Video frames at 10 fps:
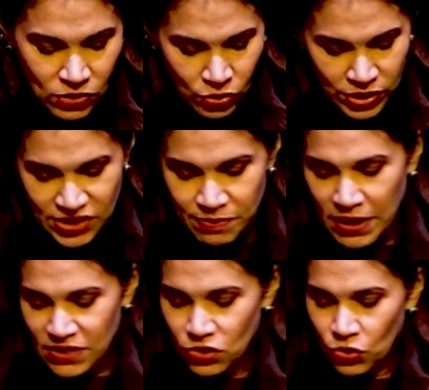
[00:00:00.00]
Don't
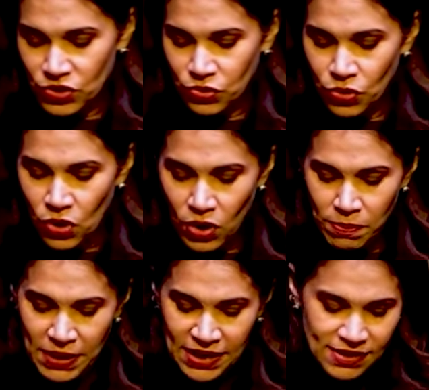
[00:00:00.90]
despise those who
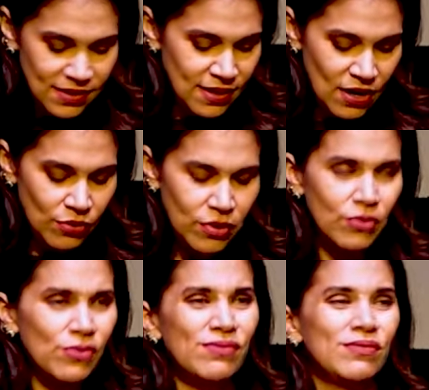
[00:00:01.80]
God places around
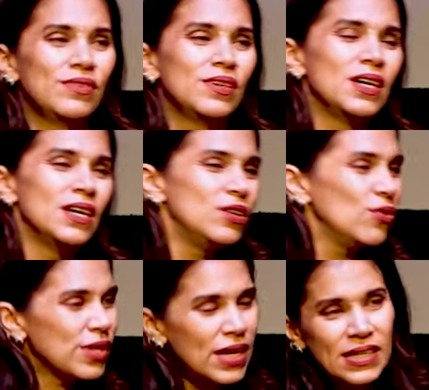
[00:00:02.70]
you.
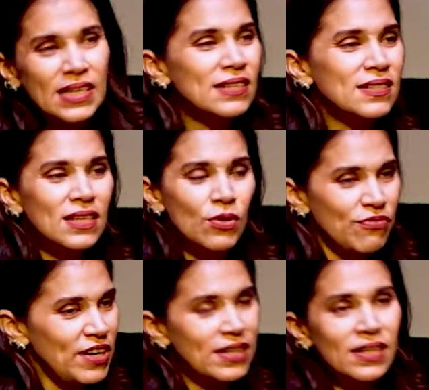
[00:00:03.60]
Don't get easily
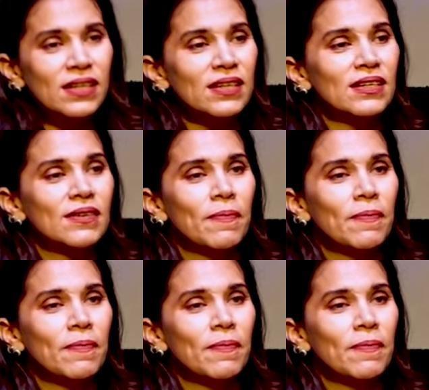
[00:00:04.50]
offended.